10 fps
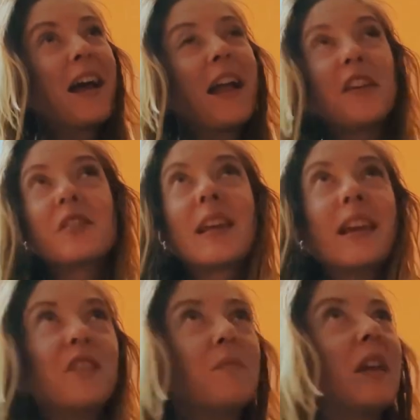
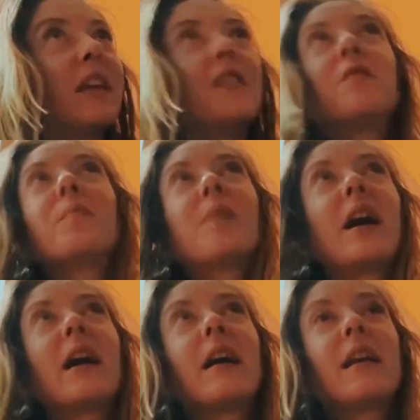entertainment,
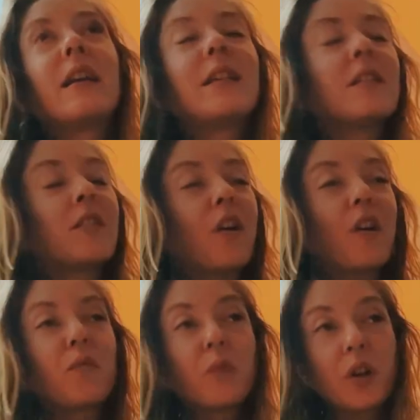by
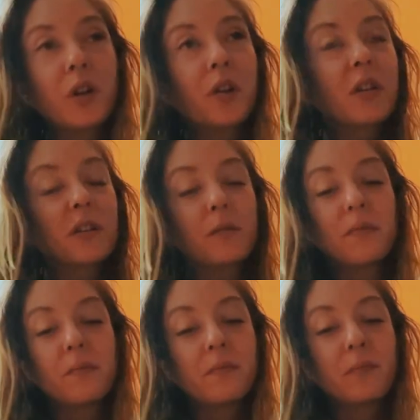our work,
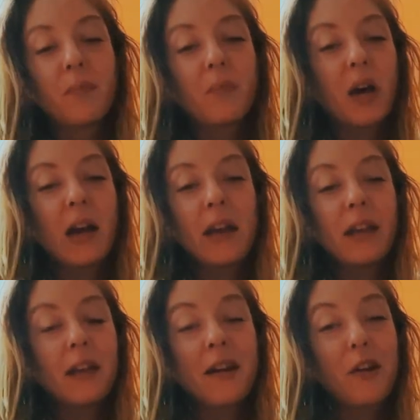
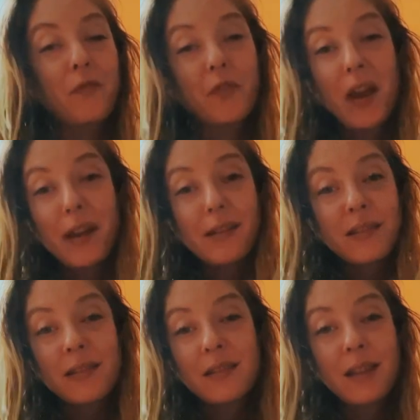by our
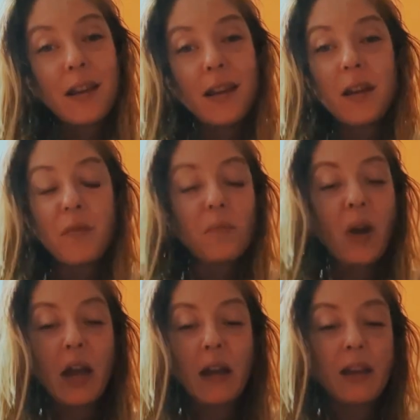friends,
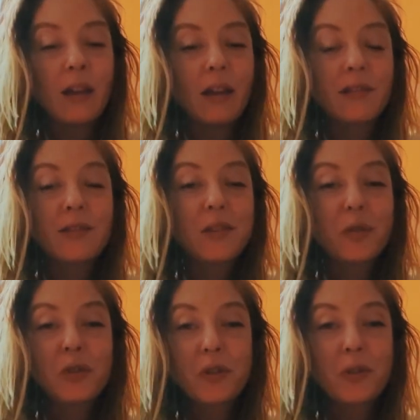by
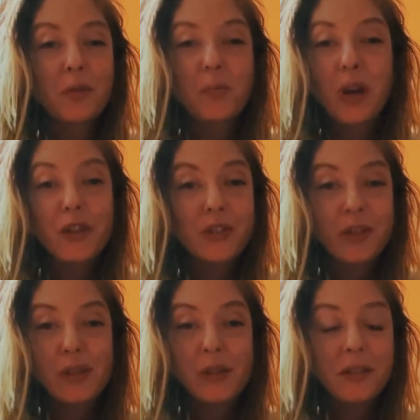social
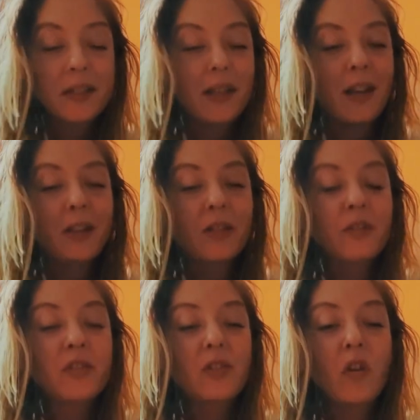pressures.
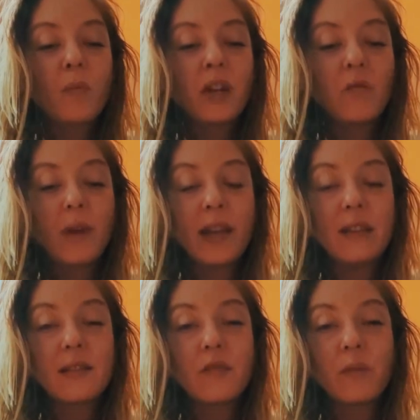There's so many
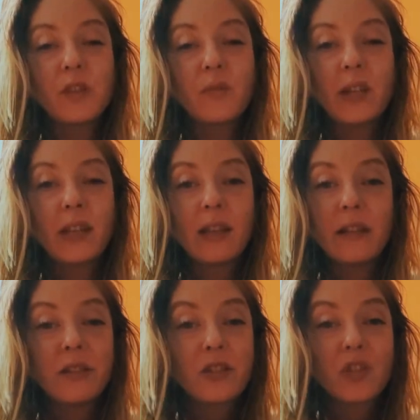ways in which we can
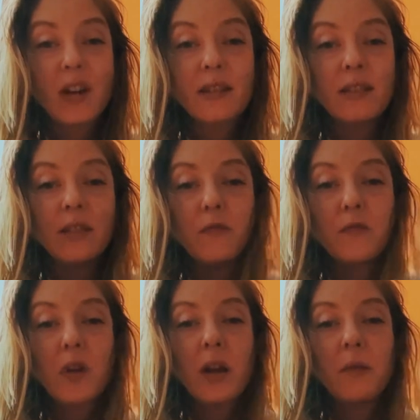get distracted
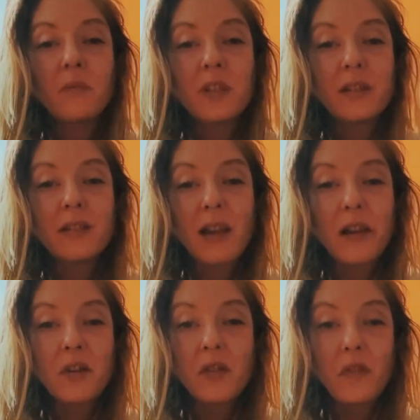from the
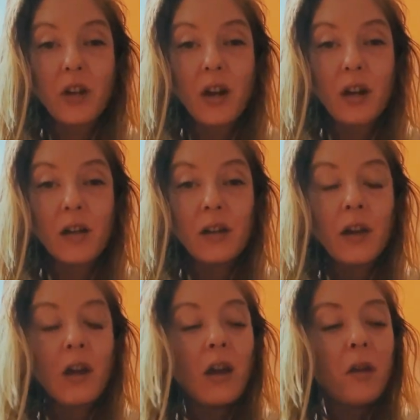desire of our heart
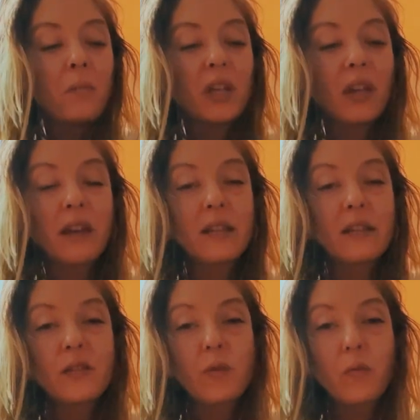
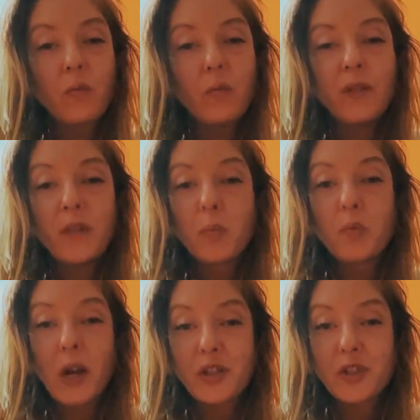because we feel
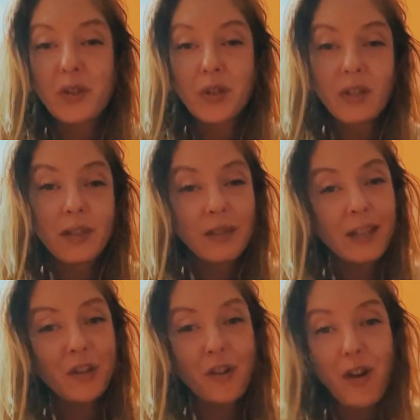pressured
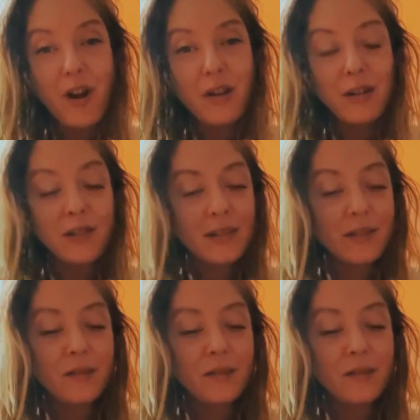in our heart.